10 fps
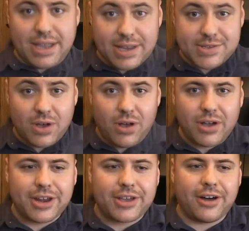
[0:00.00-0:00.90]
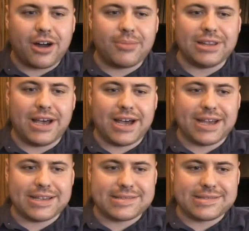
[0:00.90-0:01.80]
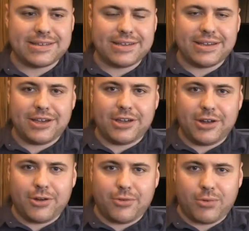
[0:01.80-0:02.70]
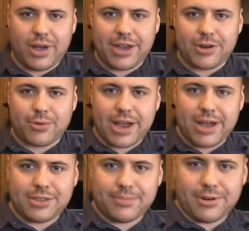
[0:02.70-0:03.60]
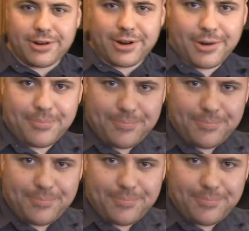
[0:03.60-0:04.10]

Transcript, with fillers: It's all gonna caramelize right around the burger.